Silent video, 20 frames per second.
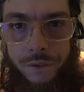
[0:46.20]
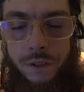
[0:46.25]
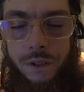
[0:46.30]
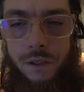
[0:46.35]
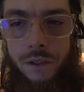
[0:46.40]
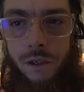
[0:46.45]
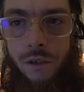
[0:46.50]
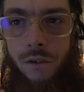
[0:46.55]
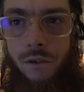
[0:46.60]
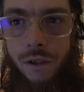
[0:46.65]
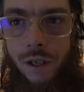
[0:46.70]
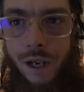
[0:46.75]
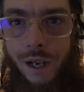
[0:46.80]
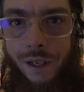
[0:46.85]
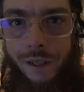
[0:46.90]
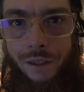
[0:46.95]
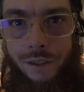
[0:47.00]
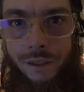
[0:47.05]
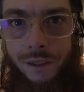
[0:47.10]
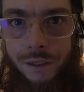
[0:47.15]
So
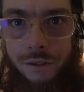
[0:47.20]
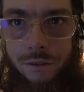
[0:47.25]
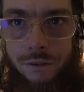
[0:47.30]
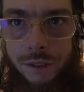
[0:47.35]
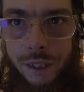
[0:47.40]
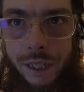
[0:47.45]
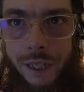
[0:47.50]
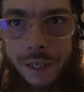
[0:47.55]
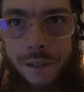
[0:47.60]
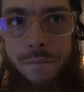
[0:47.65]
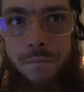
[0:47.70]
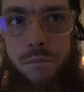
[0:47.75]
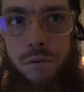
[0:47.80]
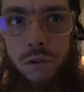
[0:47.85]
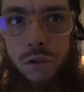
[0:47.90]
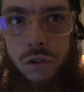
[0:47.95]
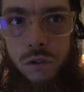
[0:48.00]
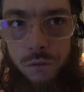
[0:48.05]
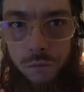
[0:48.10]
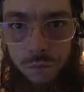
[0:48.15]
I literally
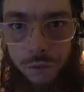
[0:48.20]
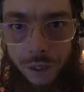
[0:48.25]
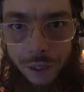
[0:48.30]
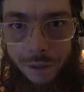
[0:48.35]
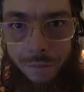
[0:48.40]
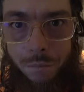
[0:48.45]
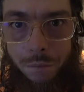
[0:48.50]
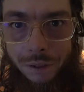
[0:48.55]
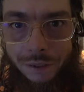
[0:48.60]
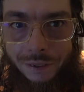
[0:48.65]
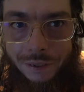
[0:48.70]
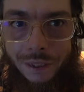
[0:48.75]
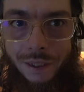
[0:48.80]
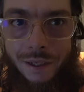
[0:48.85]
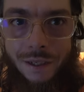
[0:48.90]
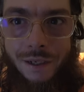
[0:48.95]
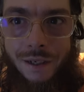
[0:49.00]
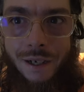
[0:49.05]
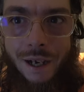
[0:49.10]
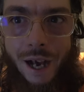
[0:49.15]
improved it, but
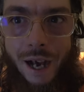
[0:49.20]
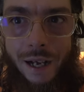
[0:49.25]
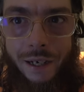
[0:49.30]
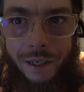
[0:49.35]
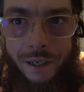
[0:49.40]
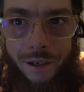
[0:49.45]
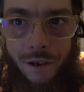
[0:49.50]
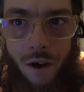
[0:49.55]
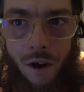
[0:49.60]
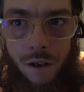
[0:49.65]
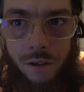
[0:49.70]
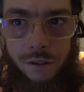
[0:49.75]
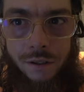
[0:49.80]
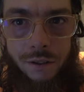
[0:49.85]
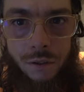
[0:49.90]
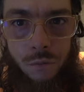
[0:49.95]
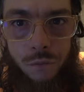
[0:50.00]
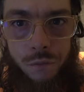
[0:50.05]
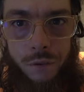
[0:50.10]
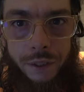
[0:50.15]
at a
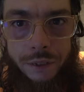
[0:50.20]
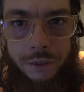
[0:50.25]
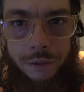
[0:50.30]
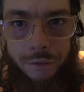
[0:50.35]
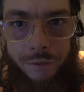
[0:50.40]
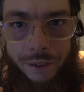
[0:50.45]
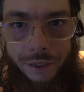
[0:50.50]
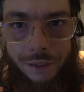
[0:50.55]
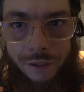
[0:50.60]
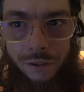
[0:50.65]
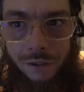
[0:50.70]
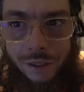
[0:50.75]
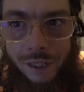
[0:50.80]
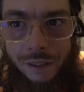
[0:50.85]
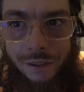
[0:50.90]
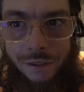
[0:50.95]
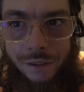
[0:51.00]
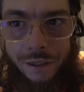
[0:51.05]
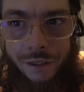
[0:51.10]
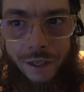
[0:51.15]
cost of rendering, so
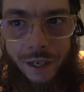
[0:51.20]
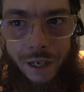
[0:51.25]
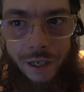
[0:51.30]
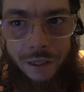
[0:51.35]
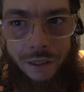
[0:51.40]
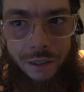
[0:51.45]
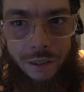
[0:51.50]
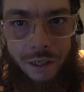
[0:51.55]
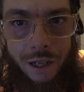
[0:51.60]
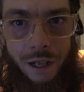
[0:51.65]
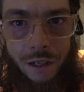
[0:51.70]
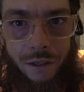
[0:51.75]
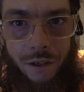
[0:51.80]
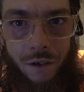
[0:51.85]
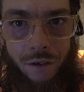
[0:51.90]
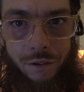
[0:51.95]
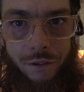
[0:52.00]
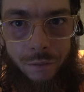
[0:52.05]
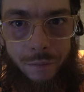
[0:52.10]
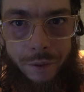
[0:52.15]
that's gonna take a lot
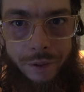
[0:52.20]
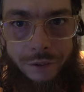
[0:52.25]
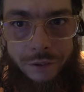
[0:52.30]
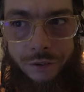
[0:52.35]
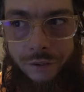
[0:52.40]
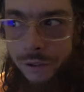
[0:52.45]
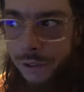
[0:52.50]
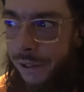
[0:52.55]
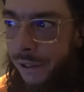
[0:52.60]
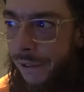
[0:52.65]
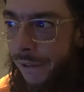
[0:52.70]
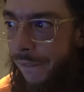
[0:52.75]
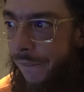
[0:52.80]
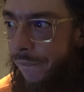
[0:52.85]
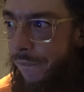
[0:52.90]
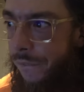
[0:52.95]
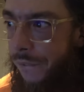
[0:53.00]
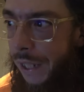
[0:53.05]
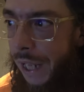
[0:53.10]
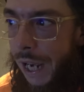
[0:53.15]
longer to render.
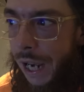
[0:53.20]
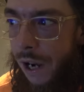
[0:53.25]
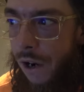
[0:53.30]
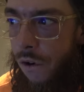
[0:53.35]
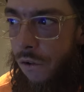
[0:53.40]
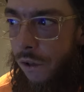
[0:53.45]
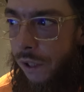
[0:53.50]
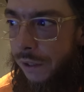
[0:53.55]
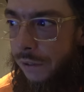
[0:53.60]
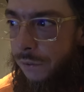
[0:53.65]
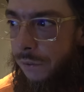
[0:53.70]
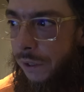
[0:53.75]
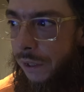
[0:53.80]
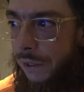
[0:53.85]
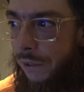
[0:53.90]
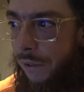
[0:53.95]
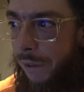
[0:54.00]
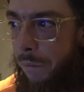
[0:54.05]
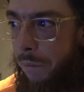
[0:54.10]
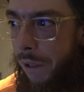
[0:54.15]
Now, as for the
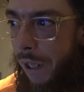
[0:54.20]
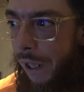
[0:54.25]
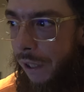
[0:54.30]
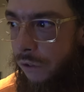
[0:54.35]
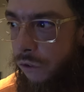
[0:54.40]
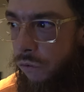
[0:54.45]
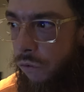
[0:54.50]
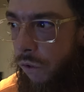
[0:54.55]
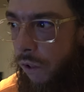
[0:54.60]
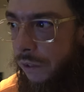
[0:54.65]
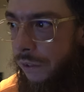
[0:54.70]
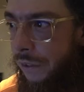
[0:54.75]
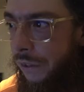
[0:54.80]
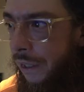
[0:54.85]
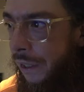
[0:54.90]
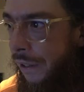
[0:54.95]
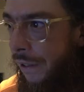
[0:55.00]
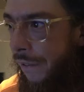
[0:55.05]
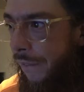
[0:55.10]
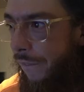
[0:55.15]
Nuit Blanche one,
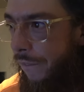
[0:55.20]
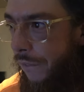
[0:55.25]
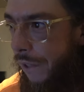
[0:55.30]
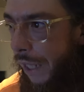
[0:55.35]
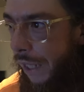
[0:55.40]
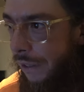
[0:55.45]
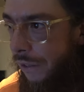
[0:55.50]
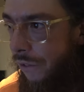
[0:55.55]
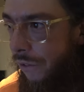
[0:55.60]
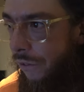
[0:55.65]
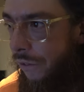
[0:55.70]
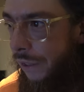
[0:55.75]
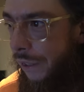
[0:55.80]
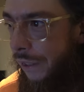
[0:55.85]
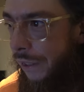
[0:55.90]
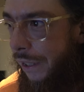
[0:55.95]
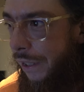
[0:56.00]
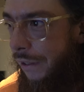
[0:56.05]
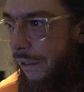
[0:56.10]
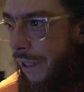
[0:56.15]
that's only
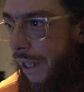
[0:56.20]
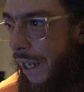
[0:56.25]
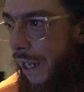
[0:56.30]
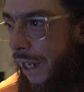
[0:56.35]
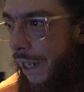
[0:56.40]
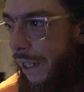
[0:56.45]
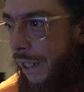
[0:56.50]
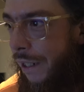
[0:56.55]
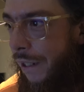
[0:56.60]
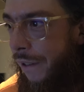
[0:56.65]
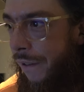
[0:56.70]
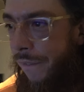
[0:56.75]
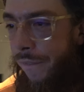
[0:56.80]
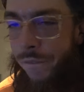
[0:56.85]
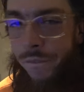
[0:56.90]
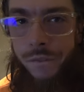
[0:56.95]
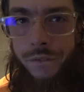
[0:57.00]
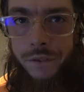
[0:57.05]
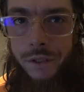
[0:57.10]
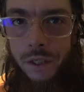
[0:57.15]
gonna take
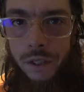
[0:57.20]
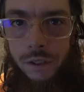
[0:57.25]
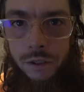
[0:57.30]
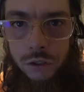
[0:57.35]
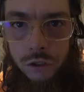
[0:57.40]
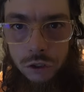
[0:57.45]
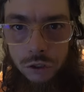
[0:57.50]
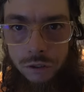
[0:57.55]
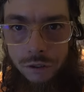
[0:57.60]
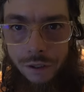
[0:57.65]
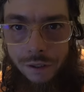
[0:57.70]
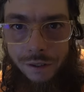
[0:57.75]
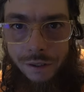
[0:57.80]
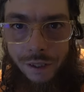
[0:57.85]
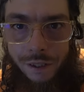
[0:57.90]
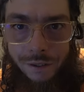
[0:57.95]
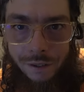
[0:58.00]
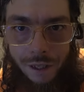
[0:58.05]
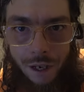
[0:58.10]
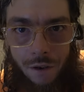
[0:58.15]
2 to
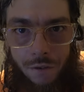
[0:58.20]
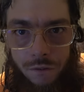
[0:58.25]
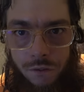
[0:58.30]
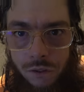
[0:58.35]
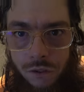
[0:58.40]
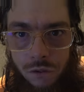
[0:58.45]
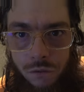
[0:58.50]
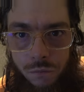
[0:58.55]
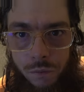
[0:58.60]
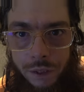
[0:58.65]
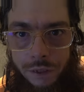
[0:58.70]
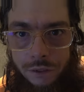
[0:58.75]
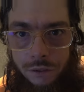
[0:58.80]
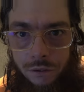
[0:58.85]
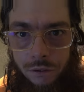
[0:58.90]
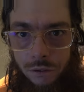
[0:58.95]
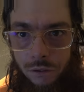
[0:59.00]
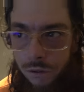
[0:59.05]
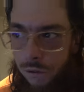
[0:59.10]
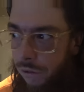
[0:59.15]
6 hours to
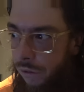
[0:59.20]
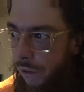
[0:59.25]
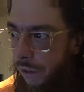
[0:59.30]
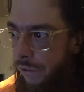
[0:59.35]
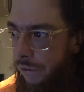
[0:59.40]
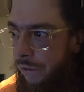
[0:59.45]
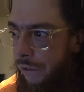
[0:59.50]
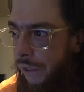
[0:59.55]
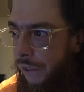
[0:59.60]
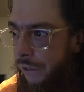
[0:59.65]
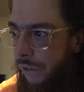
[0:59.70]
render, or literally